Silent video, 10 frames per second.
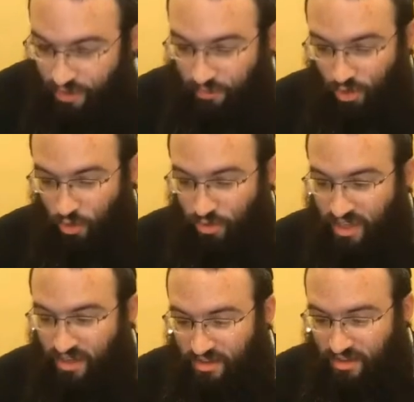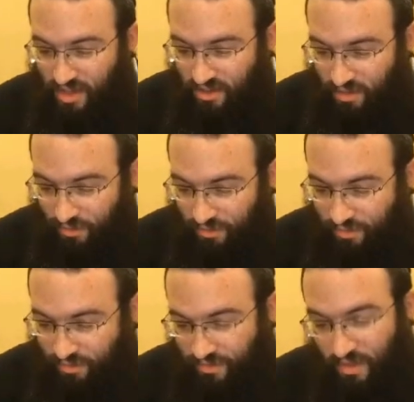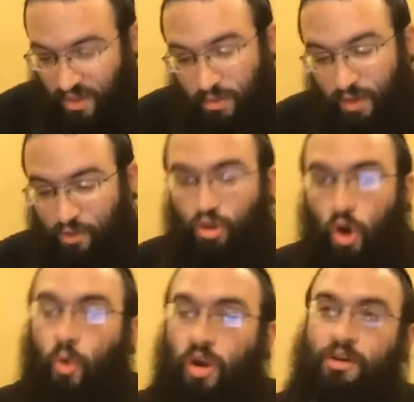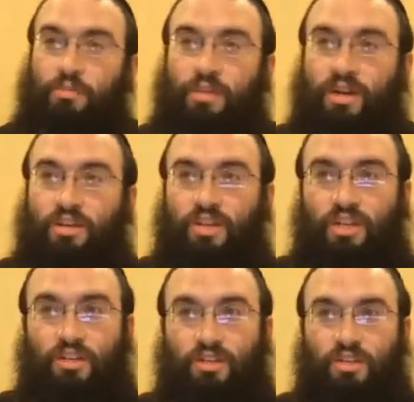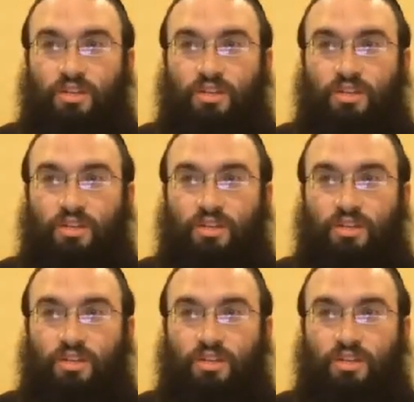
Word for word: is motivative. But if you don't want to become better,